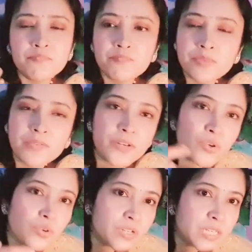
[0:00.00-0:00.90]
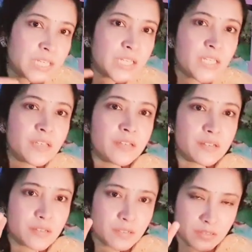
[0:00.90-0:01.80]
even Kundalini
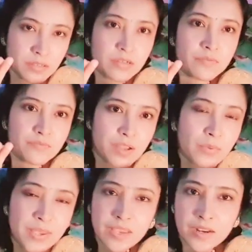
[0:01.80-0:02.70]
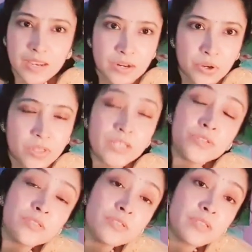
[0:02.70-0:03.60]
awakening and all
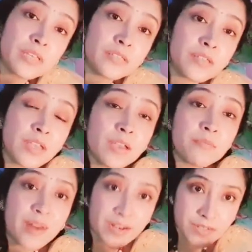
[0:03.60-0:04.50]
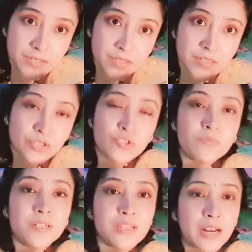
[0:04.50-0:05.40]
these things, practices, it should
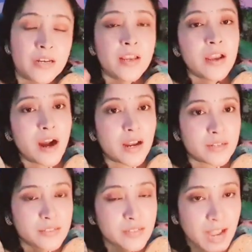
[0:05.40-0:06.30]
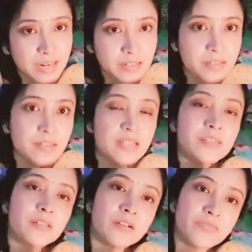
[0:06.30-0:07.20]
be done under the guidance and
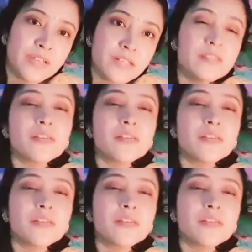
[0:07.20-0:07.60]
surveillance